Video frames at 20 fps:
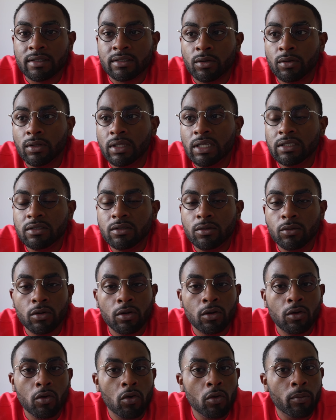So at least do a
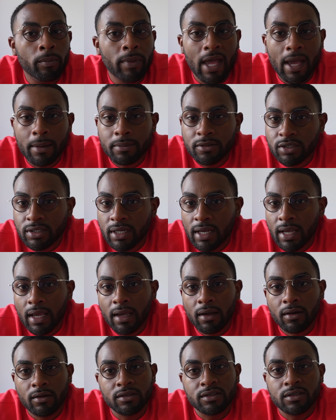Google Maps
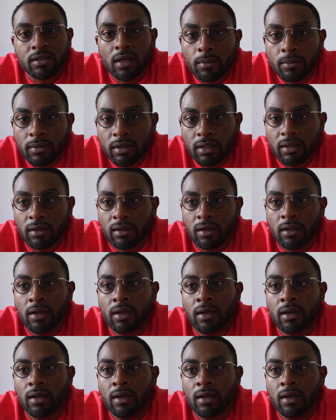check or something